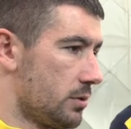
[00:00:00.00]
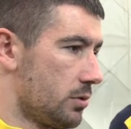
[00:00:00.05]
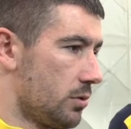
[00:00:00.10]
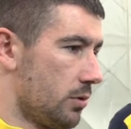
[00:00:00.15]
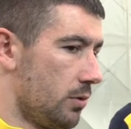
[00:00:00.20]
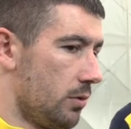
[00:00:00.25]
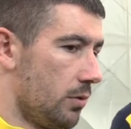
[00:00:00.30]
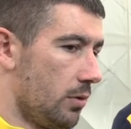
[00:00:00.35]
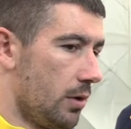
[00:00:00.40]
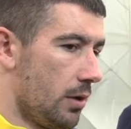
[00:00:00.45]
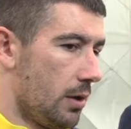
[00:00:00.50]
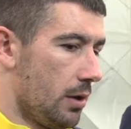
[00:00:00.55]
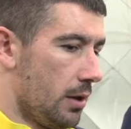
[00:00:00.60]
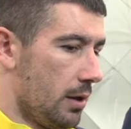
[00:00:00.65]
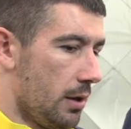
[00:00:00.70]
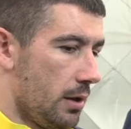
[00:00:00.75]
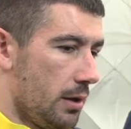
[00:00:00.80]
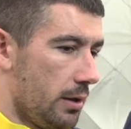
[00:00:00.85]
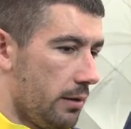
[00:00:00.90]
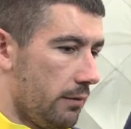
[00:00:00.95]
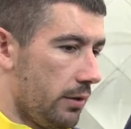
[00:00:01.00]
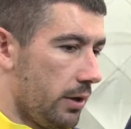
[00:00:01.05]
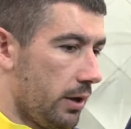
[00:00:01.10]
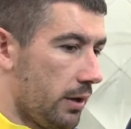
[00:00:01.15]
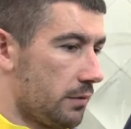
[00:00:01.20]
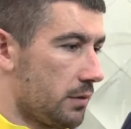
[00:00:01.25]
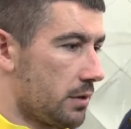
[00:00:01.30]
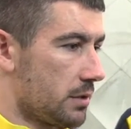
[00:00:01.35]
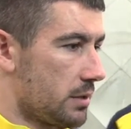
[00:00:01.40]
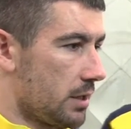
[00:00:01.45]
So we
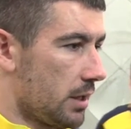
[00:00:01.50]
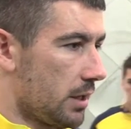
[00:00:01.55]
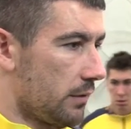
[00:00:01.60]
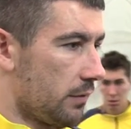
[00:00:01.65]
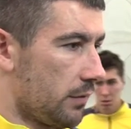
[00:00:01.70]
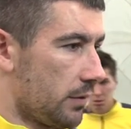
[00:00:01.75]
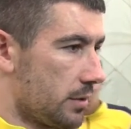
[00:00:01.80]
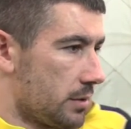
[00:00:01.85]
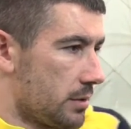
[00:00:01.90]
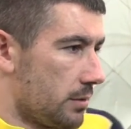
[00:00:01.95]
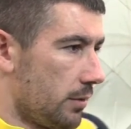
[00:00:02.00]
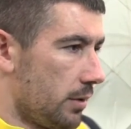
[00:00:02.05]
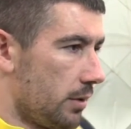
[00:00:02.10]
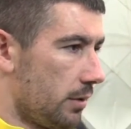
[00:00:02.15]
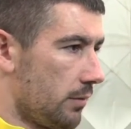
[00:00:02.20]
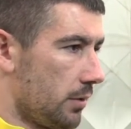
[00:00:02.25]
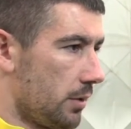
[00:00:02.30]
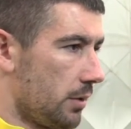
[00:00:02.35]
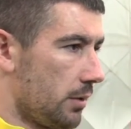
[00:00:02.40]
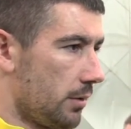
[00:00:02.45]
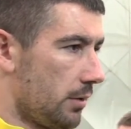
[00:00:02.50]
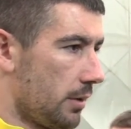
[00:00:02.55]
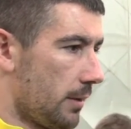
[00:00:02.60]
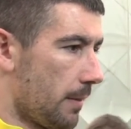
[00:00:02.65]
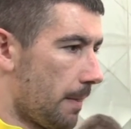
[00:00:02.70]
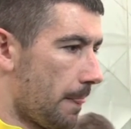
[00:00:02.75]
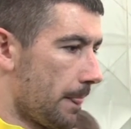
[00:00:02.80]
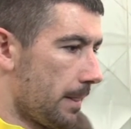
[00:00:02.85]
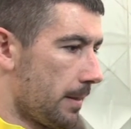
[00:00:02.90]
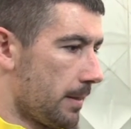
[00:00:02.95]
have to start first winning
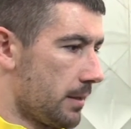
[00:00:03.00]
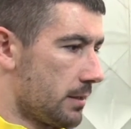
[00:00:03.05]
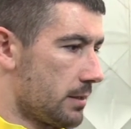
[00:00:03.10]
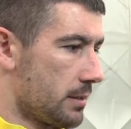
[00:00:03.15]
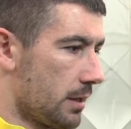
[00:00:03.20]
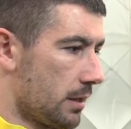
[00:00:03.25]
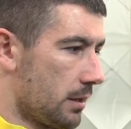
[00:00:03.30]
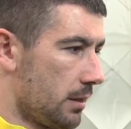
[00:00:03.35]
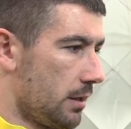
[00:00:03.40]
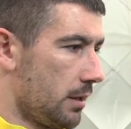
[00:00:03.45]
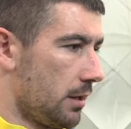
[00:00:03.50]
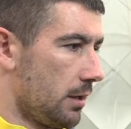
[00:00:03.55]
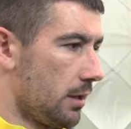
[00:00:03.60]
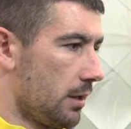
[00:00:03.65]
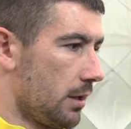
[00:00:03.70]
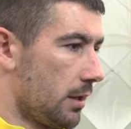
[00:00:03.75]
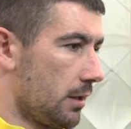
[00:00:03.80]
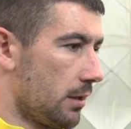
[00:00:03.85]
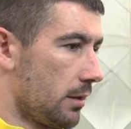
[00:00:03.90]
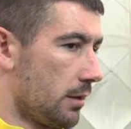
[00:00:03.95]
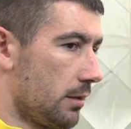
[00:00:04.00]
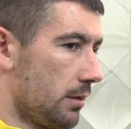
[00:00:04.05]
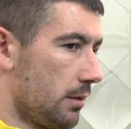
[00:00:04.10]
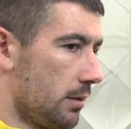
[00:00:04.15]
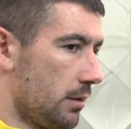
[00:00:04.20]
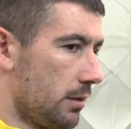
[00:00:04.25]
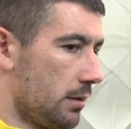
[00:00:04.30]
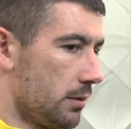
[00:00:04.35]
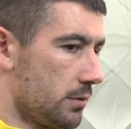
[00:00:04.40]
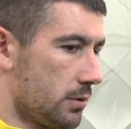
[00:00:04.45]
in this Sunday
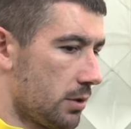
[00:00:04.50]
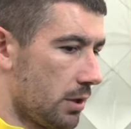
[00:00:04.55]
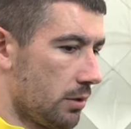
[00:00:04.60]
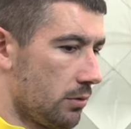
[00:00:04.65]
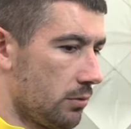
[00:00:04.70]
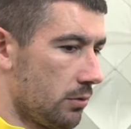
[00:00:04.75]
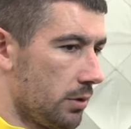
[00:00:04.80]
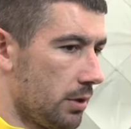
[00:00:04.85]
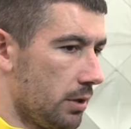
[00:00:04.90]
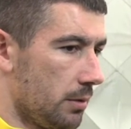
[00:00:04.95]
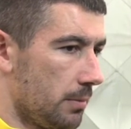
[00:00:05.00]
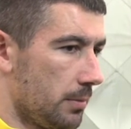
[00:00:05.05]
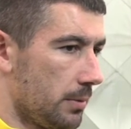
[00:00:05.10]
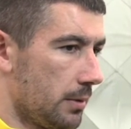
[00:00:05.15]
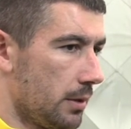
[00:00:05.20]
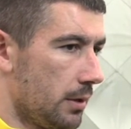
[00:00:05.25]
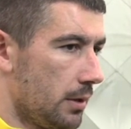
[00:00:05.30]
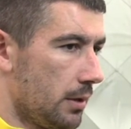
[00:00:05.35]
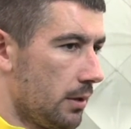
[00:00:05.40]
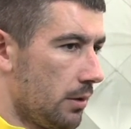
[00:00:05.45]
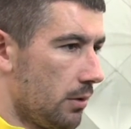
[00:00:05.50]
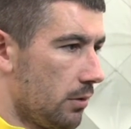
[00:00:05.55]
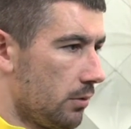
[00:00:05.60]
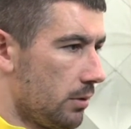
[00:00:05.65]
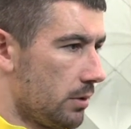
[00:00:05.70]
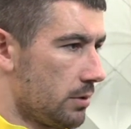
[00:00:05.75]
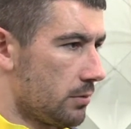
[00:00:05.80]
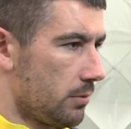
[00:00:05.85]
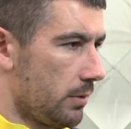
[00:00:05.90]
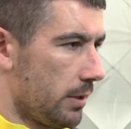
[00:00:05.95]
and try to keep on
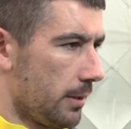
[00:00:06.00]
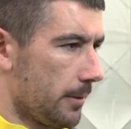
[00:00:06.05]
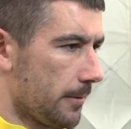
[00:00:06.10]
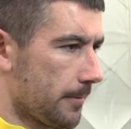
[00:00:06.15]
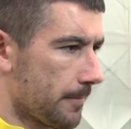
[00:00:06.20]
this way.